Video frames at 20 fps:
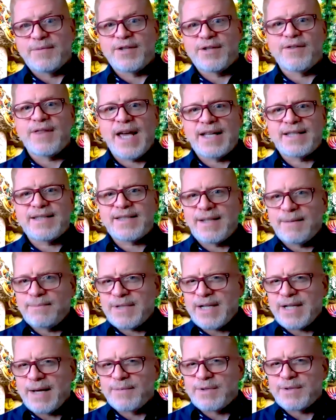So that's
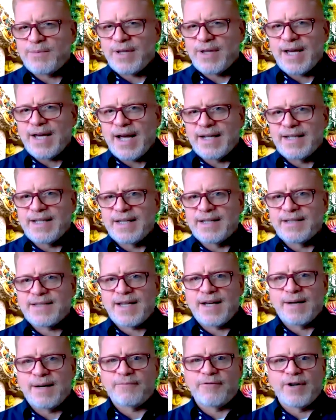sometimes where the ideas
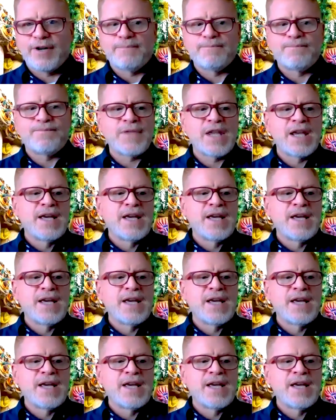come from.